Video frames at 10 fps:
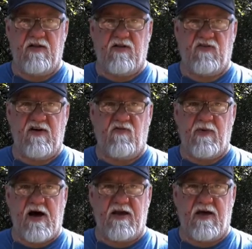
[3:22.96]
stuff
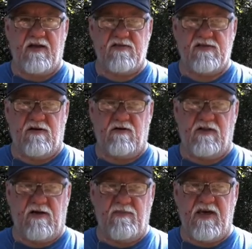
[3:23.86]
about it. So
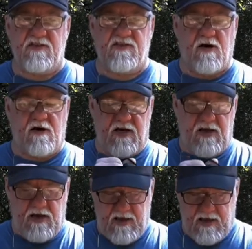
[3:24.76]
let me get started.
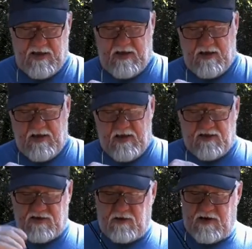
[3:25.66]

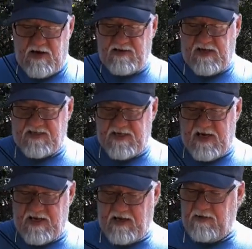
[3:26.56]
So as I
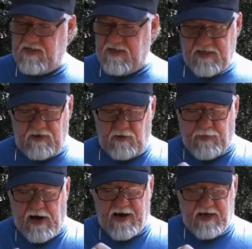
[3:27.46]
said, it comes in this little
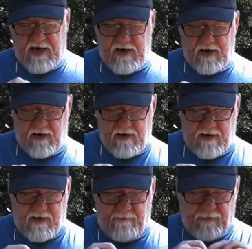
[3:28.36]
pocket here,
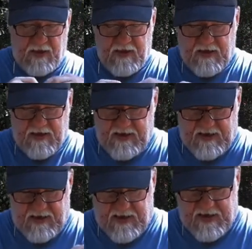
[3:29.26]

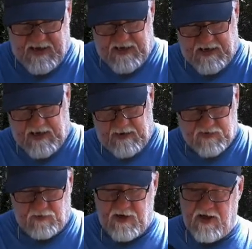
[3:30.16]
and it
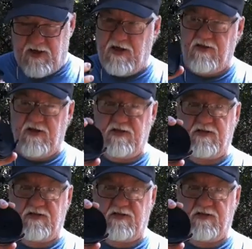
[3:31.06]
comes with the